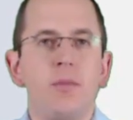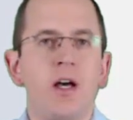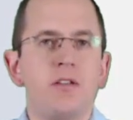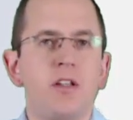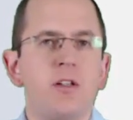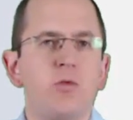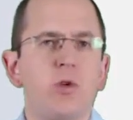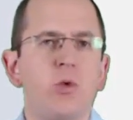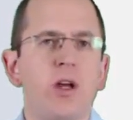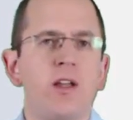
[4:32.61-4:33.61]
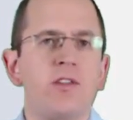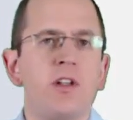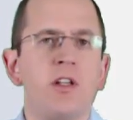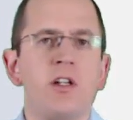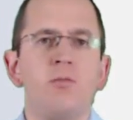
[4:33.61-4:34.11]
But it requires
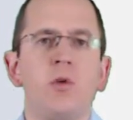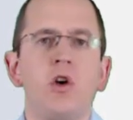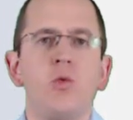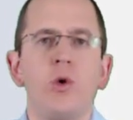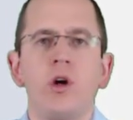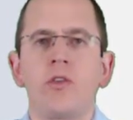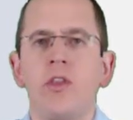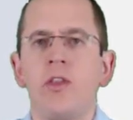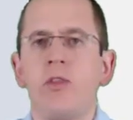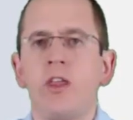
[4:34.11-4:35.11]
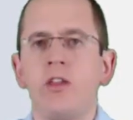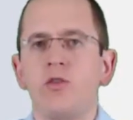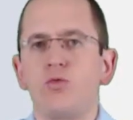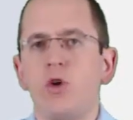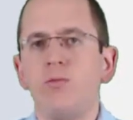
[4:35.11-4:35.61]
a little more work than the
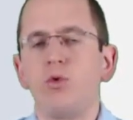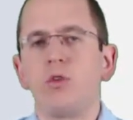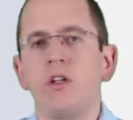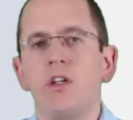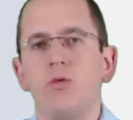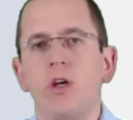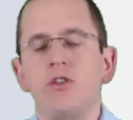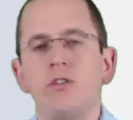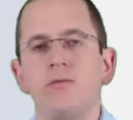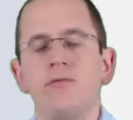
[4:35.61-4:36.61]
Spring Boot integration.